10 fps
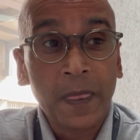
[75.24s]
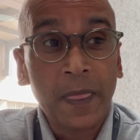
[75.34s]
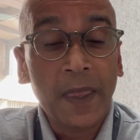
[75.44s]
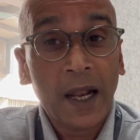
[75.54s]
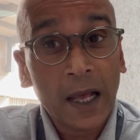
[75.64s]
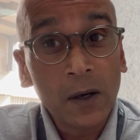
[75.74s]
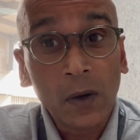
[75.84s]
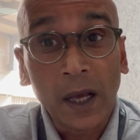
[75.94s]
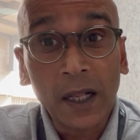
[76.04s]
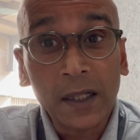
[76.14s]
Then I look
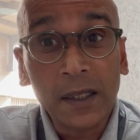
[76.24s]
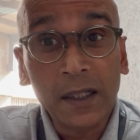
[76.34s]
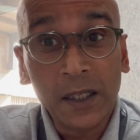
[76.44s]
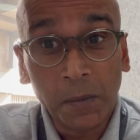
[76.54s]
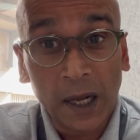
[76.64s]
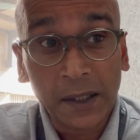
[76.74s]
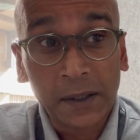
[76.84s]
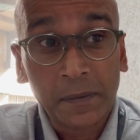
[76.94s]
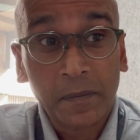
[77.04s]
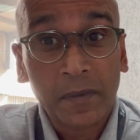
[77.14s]
at the demand.
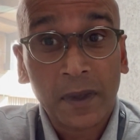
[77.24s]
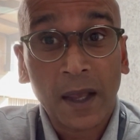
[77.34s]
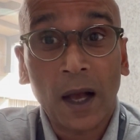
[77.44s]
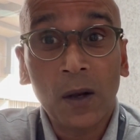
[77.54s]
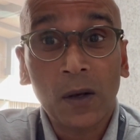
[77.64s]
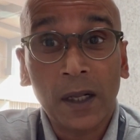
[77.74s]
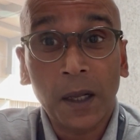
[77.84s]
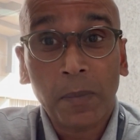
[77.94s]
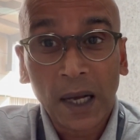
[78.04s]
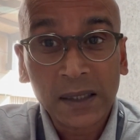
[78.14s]
I look at the
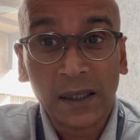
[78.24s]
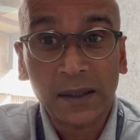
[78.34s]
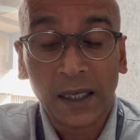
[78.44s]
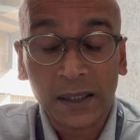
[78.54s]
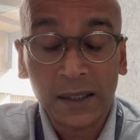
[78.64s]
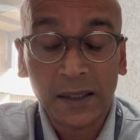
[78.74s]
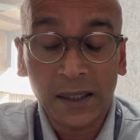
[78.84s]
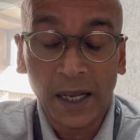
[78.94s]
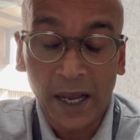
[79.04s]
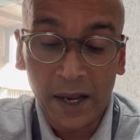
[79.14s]
past transactions in
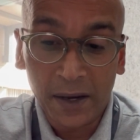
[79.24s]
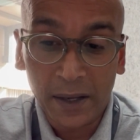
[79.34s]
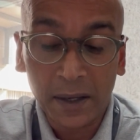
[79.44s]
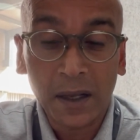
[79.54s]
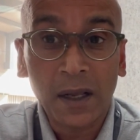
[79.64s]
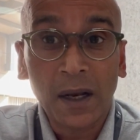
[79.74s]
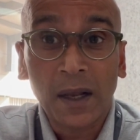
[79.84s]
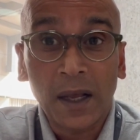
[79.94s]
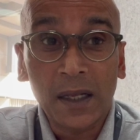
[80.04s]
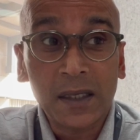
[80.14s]
the area
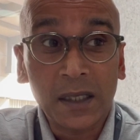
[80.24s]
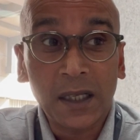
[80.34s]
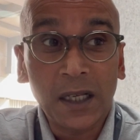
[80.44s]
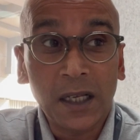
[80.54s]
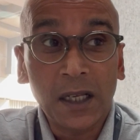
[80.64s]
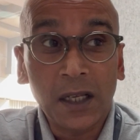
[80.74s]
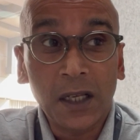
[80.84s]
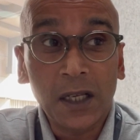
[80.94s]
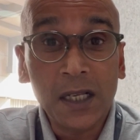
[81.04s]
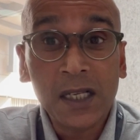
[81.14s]
and see,
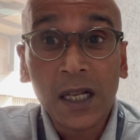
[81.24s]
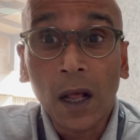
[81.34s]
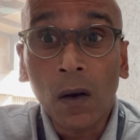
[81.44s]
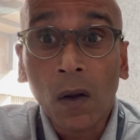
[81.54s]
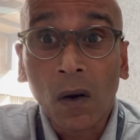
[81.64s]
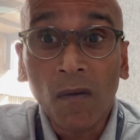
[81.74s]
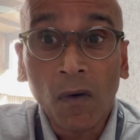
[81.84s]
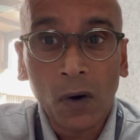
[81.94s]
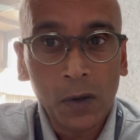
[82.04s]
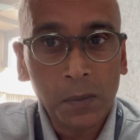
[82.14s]
is it a lot of
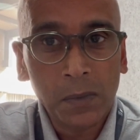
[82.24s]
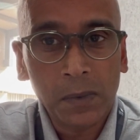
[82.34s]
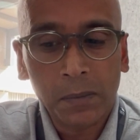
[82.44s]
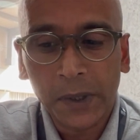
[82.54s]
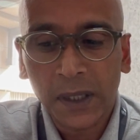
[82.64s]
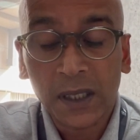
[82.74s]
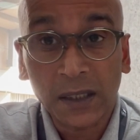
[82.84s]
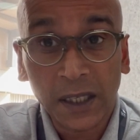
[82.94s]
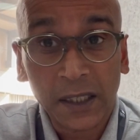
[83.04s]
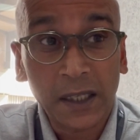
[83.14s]
volume being
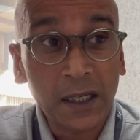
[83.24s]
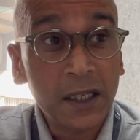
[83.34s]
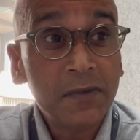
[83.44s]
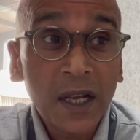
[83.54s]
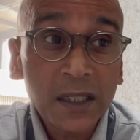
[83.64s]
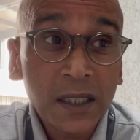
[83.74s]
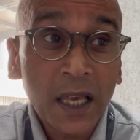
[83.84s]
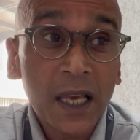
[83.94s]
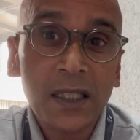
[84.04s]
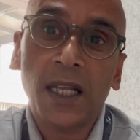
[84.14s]
transacted? If that's the
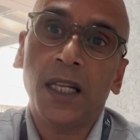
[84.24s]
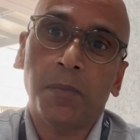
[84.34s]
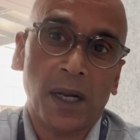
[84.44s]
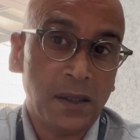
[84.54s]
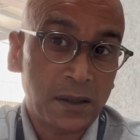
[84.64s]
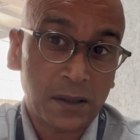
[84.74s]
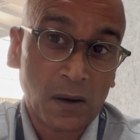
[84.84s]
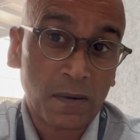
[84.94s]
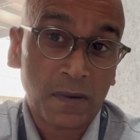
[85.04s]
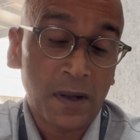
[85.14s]
case, then it balances
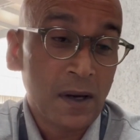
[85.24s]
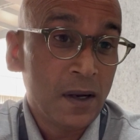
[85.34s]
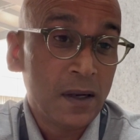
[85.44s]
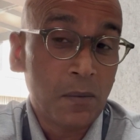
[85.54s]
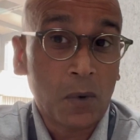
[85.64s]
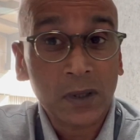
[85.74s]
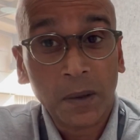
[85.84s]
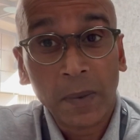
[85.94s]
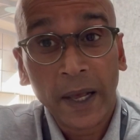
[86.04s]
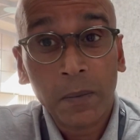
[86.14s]
off. The more
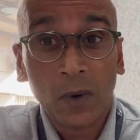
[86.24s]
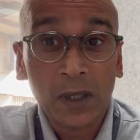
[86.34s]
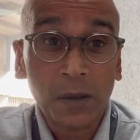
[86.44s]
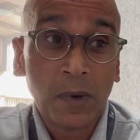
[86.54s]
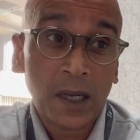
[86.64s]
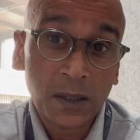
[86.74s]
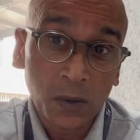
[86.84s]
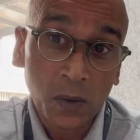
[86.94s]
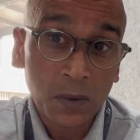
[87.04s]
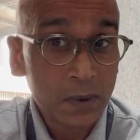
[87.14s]
supply, more demand,
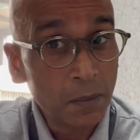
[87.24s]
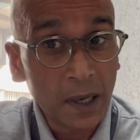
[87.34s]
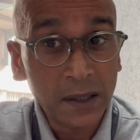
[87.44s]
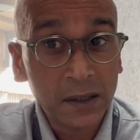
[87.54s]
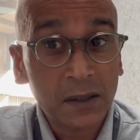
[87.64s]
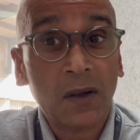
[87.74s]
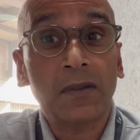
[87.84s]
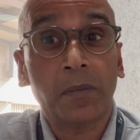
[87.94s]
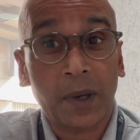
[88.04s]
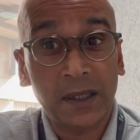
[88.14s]
so it balances off,
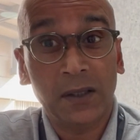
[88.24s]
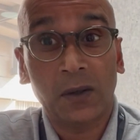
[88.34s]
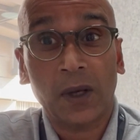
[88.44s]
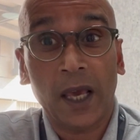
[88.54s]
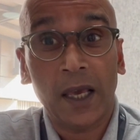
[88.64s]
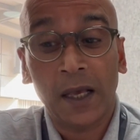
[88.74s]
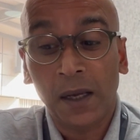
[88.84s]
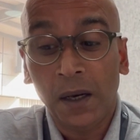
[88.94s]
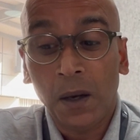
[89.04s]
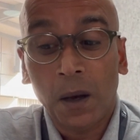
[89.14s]
the price is okay.
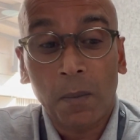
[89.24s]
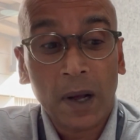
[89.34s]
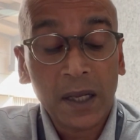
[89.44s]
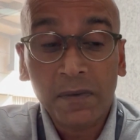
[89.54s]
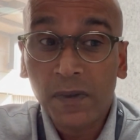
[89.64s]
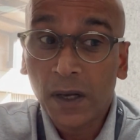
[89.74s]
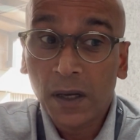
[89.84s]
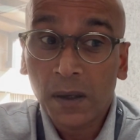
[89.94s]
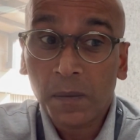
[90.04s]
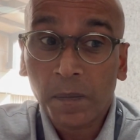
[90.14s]
But if the